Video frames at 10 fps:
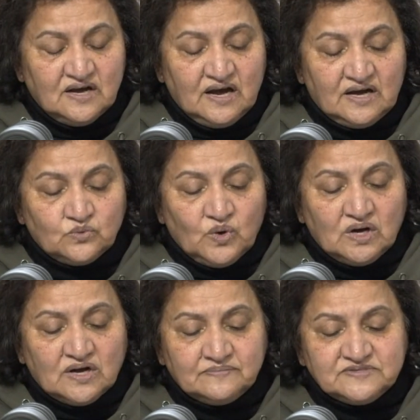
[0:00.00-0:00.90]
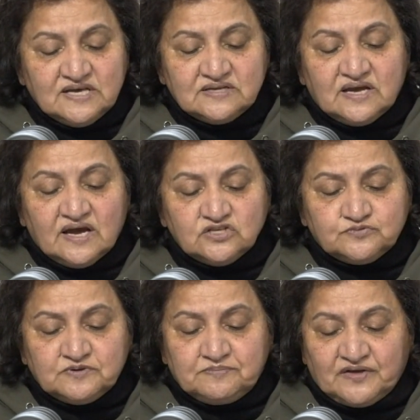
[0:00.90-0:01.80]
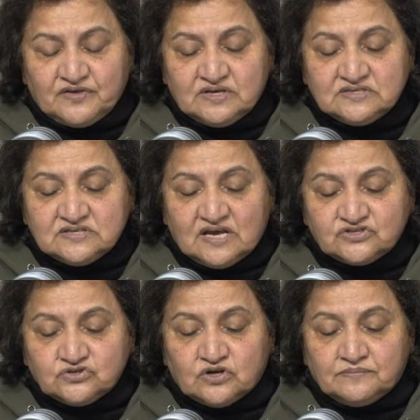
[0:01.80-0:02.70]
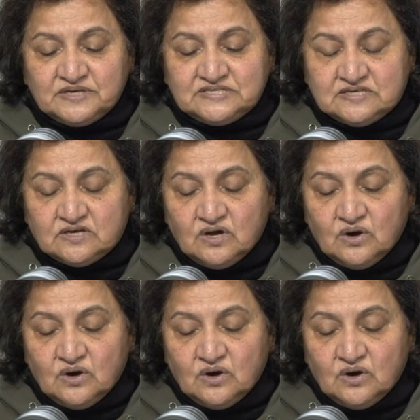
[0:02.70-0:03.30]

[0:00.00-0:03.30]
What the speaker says: and welcomes the engagement by the International Committee